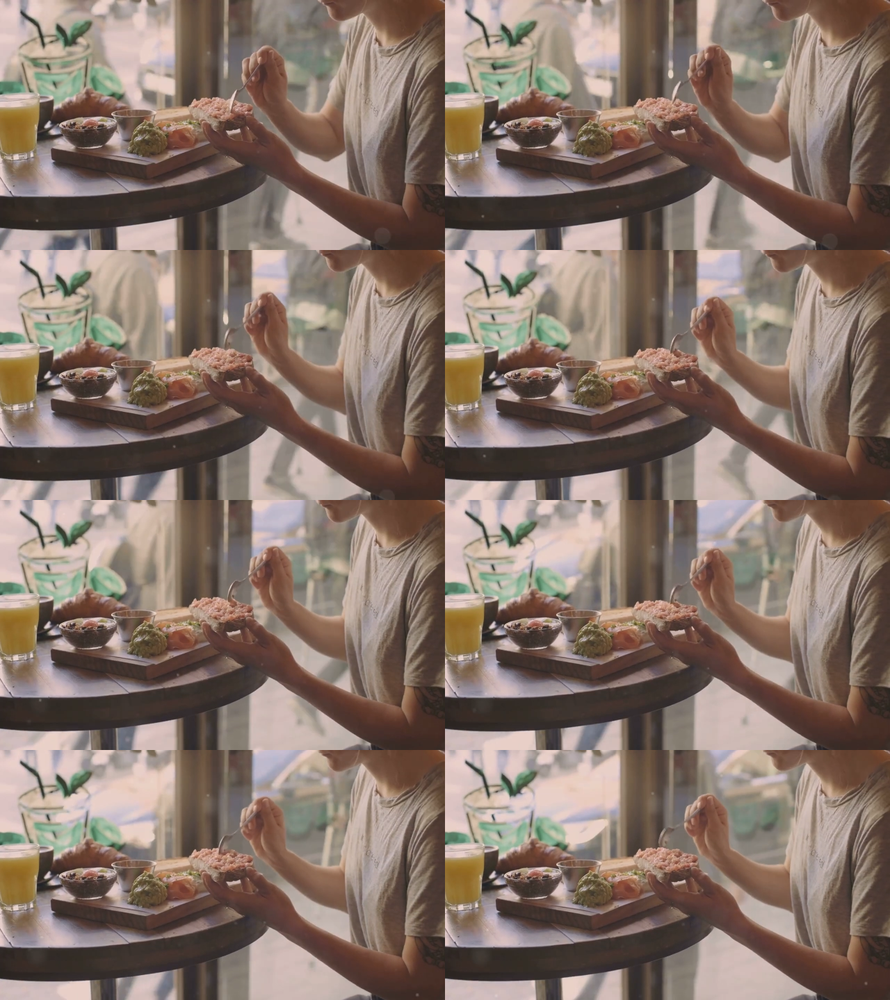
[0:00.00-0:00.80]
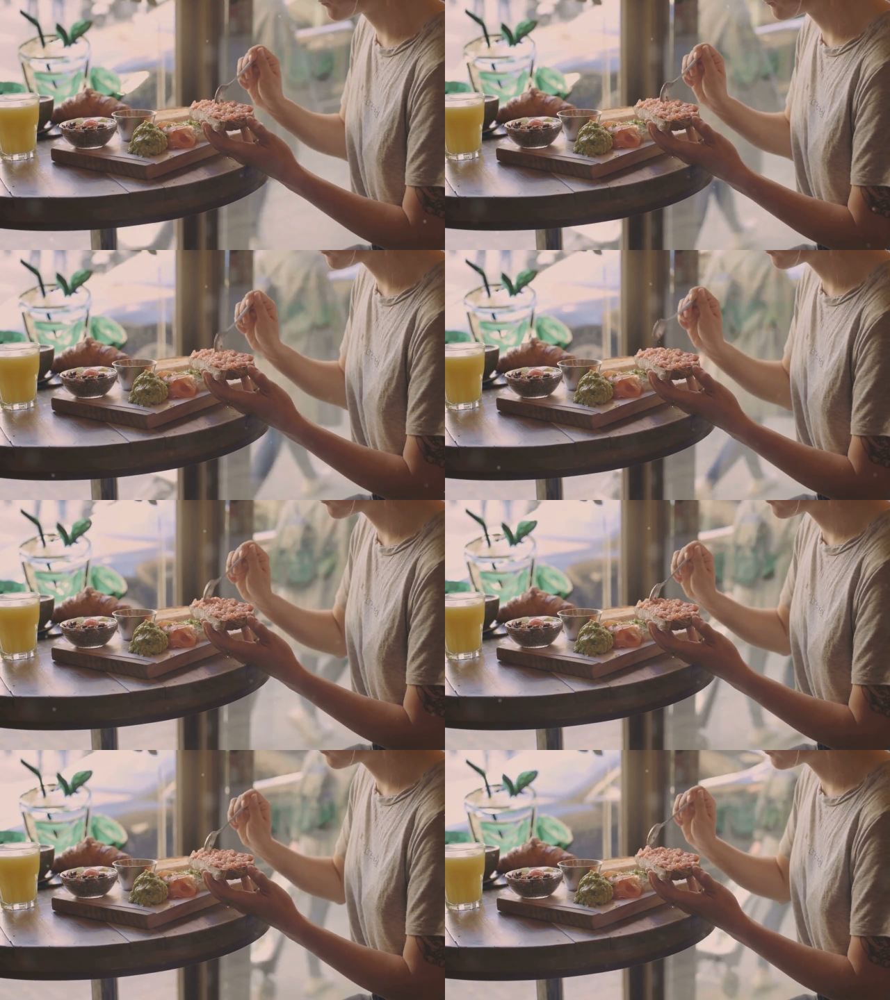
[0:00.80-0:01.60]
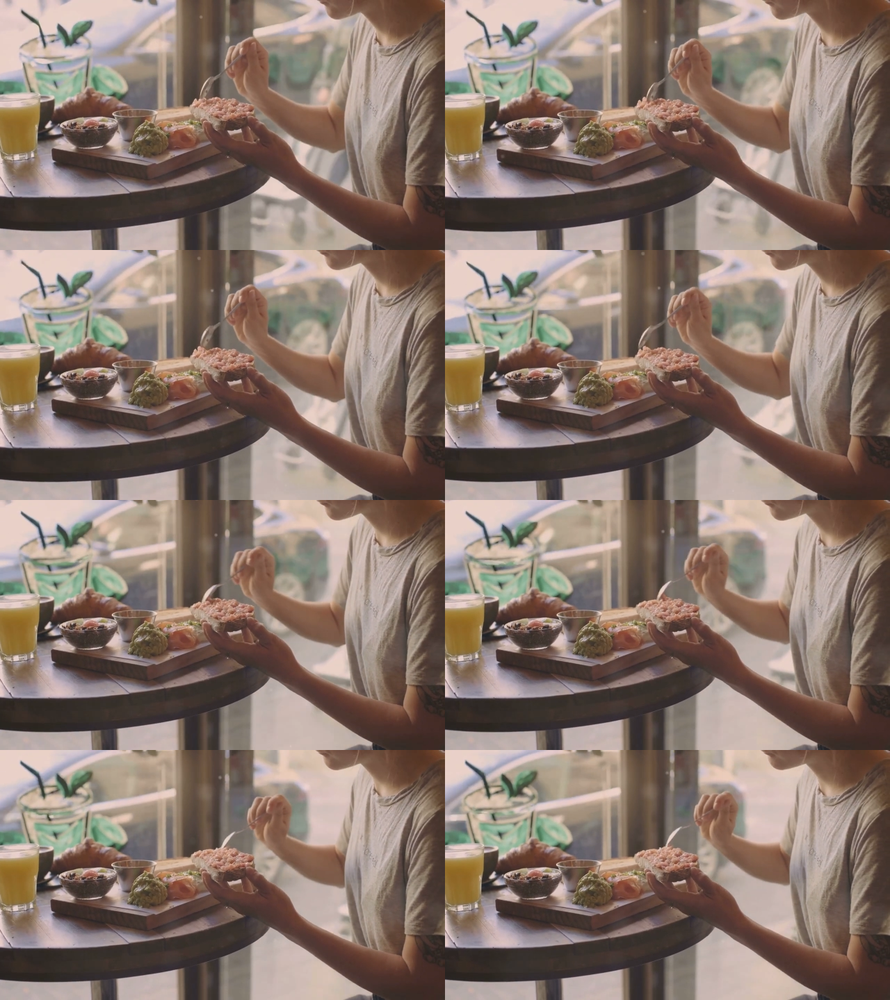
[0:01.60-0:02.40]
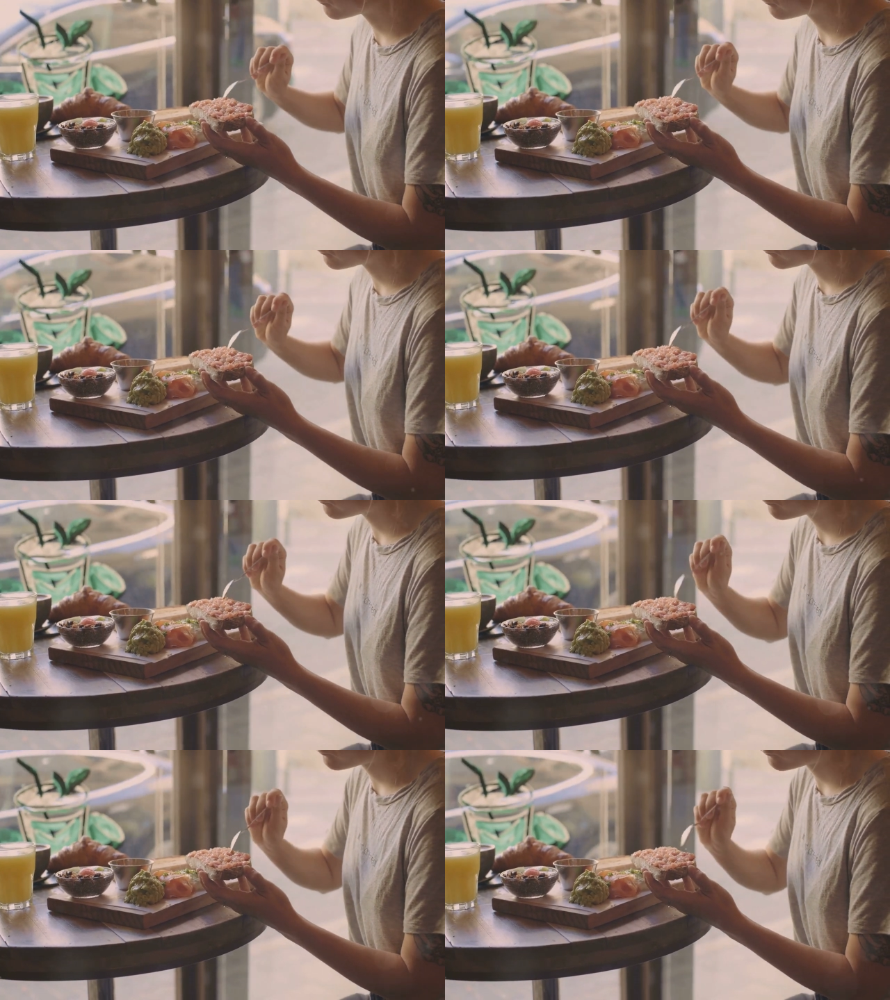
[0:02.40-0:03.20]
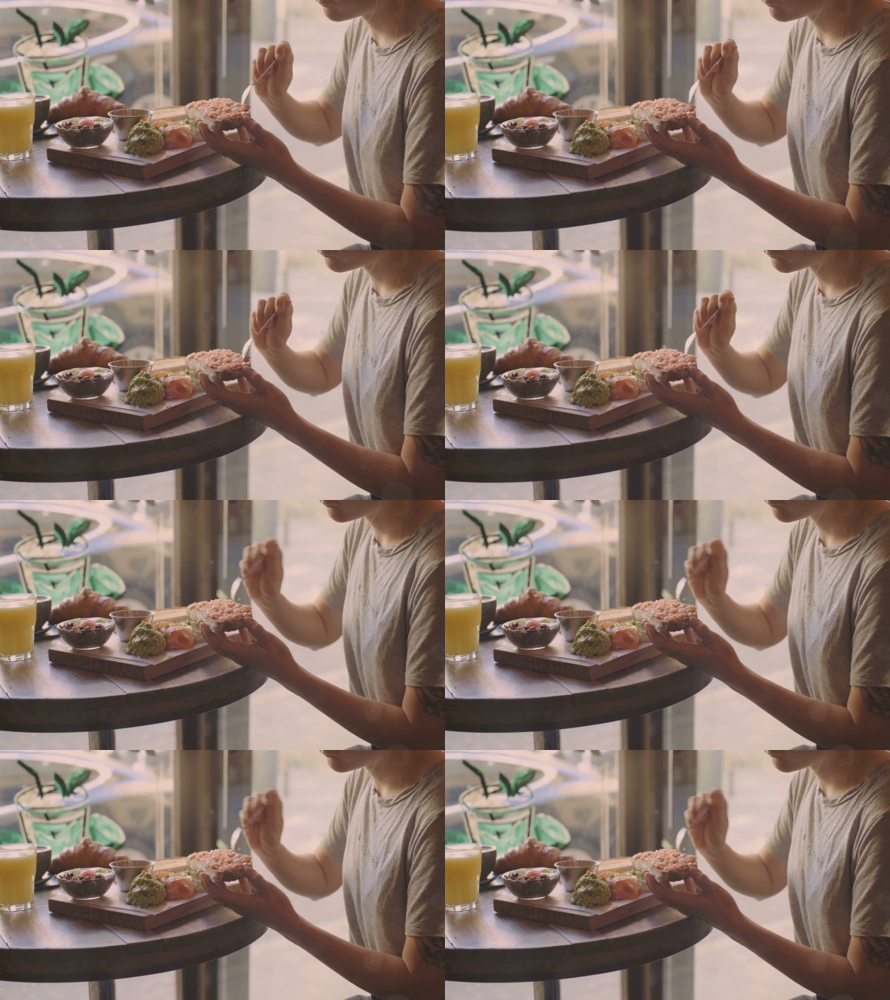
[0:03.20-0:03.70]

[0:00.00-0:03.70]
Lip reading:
Nobody's mouth can be seen.